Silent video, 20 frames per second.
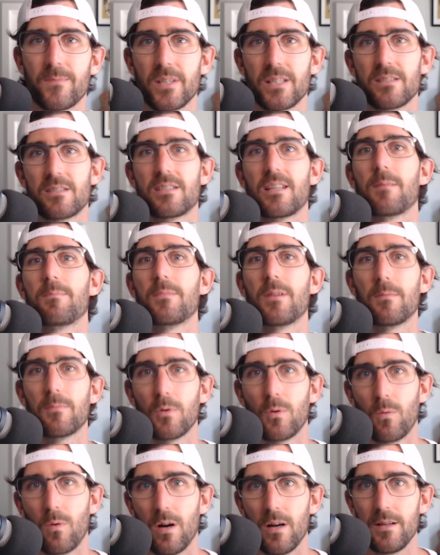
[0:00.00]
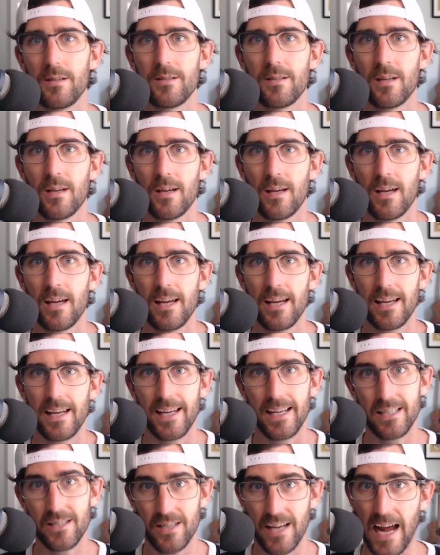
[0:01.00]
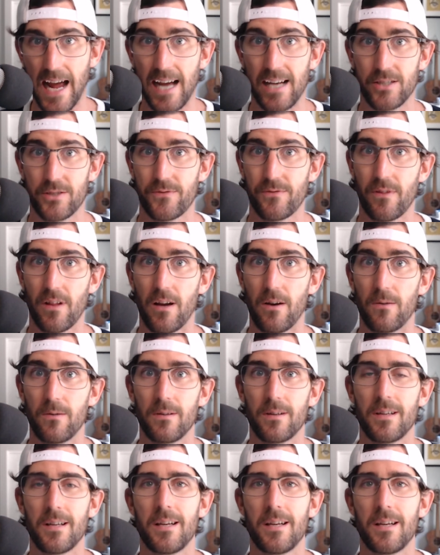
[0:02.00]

Step number one is cash flow.